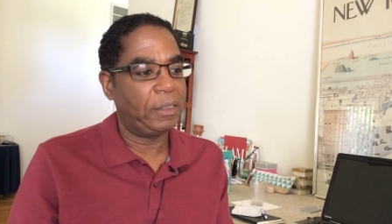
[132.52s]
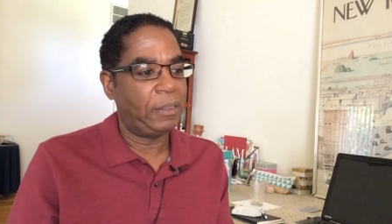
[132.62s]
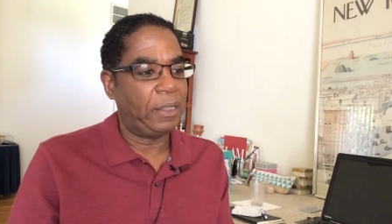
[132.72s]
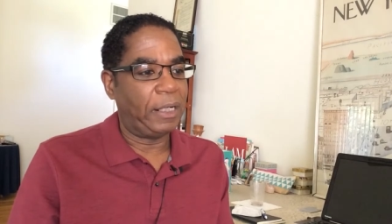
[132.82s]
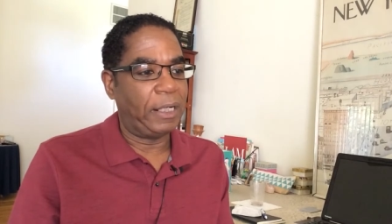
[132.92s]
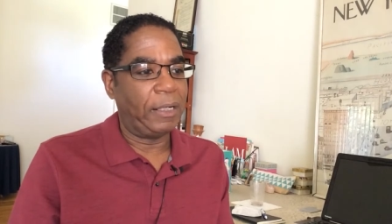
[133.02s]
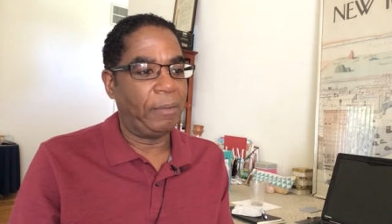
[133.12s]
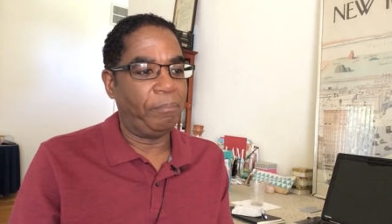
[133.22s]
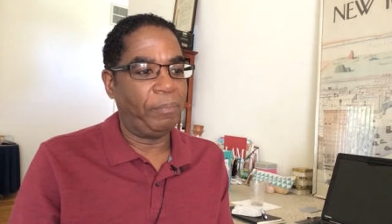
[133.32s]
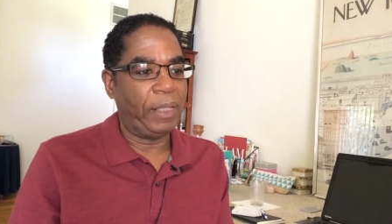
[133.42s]

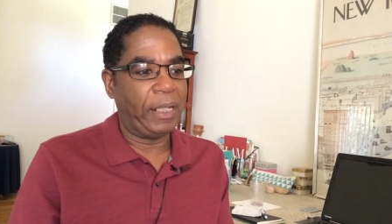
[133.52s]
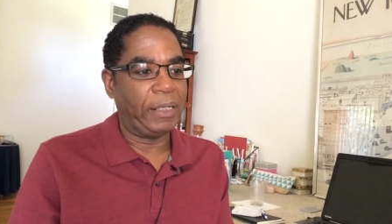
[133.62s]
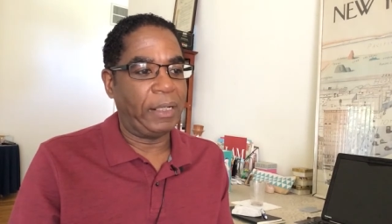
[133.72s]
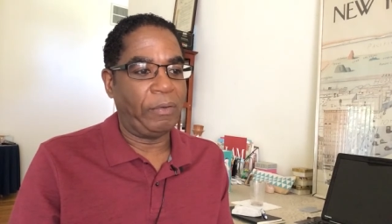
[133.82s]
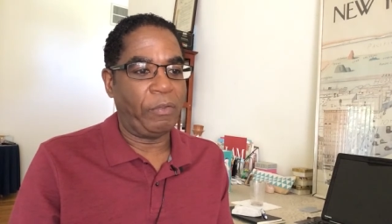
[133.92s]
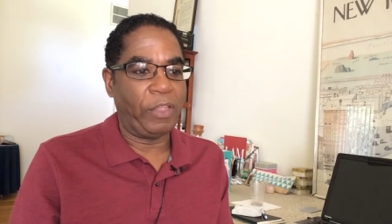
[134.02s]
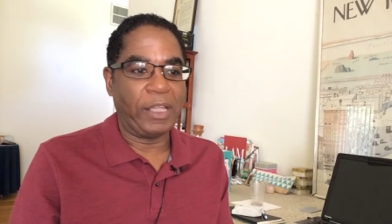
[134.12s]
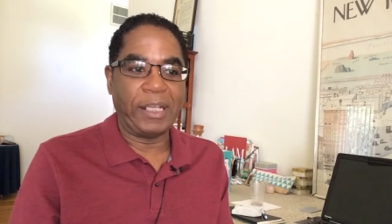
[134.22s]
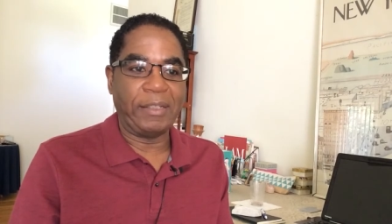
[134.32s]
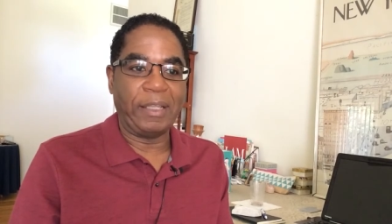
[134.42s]
Um, and, and they're
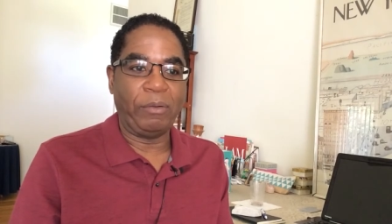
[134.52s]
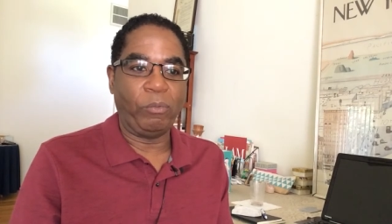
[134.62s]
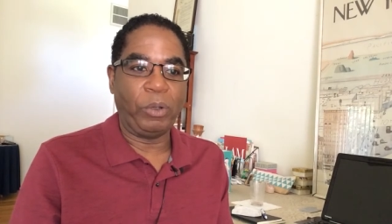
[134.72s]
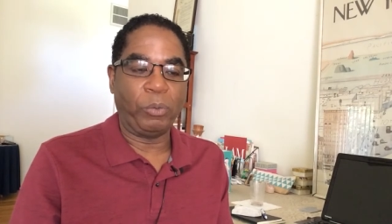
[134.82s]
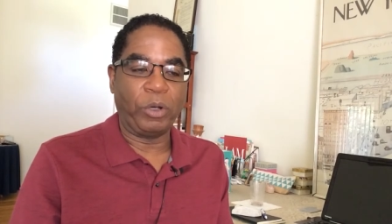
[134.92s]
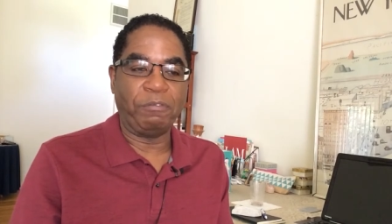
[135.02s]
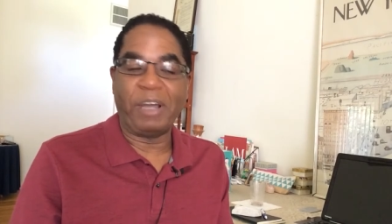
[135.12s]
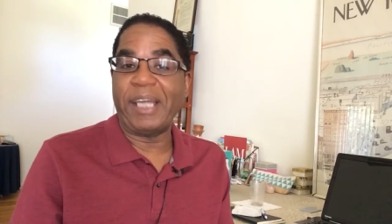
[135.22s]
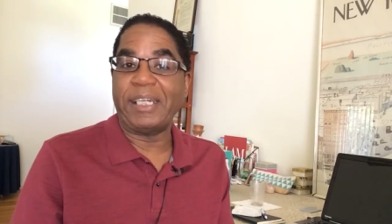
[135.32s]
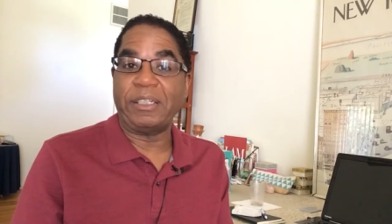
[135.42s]
thinking that we were
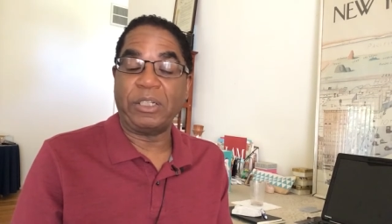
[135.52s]
invited.